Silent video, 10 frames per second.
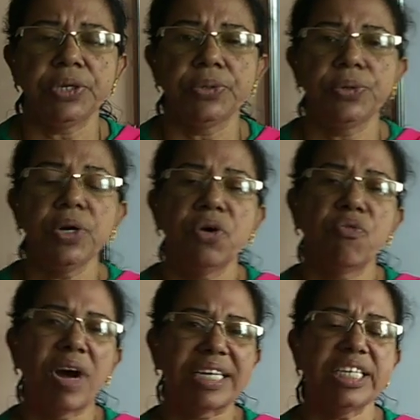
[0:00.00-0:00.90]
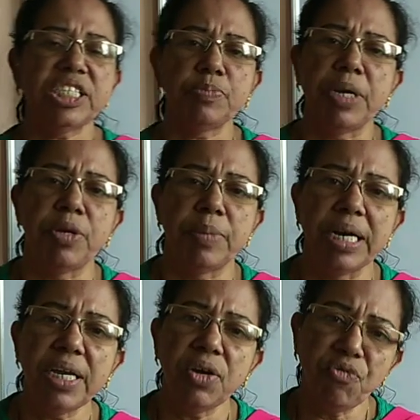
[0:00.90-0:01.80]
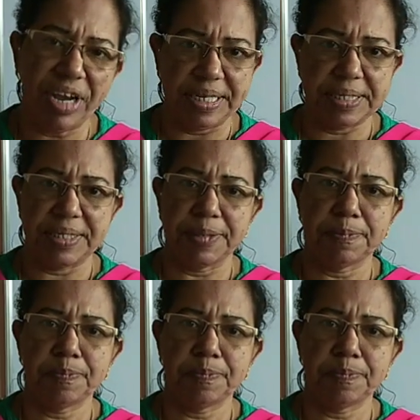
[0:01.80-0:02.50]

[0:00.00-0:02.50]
you what is meant by weight.